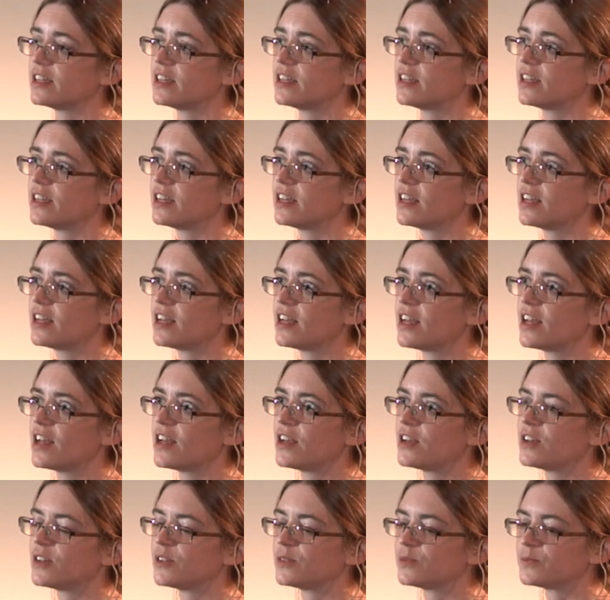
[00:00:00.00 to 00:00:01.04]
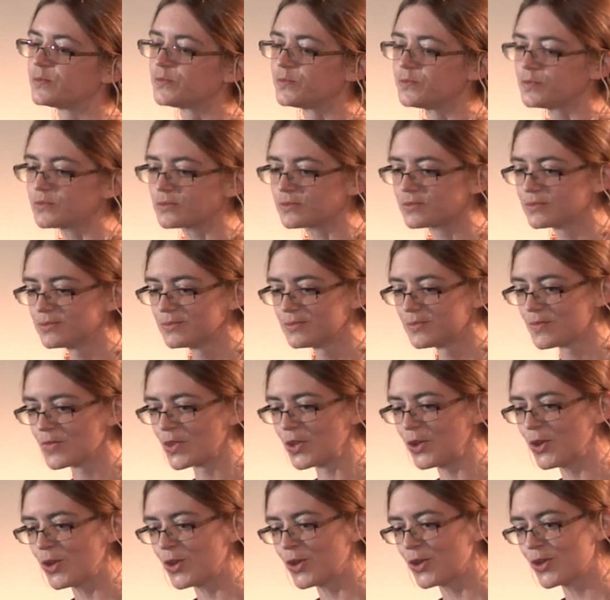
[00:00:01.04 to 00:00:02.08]

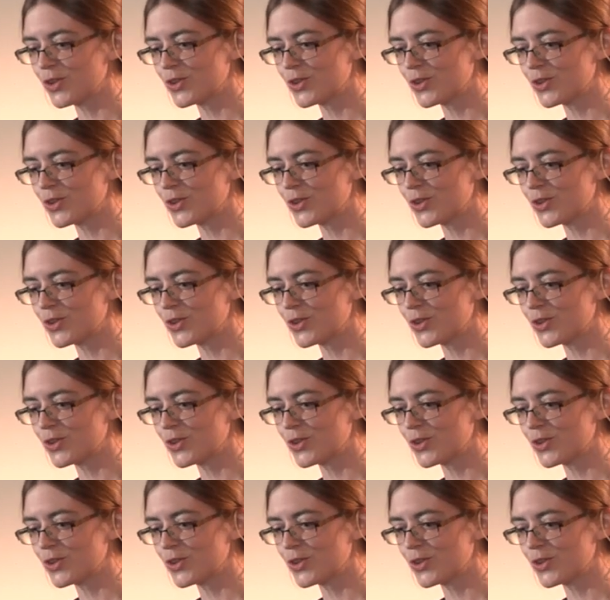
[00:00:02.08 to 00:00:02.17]
Nothing is said.